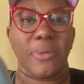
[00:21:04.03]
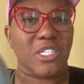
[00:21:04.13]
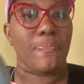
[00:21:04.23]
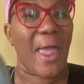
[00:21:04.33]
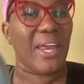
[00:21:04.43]

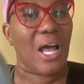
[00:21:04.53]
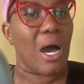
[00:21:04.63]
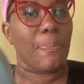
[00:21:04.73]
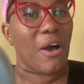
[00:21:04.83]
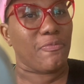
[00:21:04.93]
is made
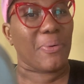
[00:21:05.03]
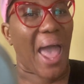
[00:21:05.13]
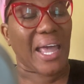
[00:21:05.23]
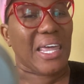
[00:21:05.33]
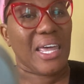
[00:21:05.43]
up of
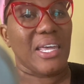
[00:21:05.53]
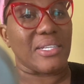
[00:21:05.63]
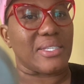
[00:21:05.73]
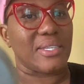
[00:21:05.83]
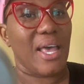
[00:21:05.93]
black
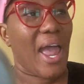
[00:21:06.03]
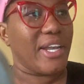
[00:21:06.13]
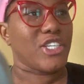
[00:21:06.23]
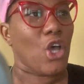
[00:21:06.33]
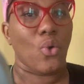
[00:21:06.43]
kids.
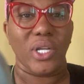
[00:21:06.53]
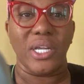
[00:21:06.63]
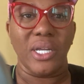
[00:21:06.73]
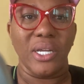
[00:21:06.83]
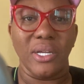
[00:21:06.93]
And it's
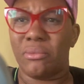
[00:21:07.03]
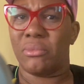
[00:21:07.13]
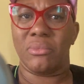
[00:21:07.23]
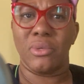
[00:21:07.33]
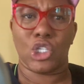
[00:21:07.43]
only
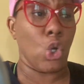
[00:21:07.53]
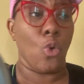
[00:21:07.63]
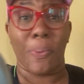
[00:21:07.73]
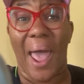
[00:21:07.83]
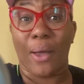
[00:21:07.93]

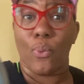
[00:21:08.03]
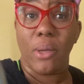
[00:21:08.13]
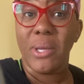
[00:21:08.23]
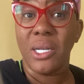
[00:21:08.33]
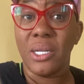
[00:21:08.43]
two black women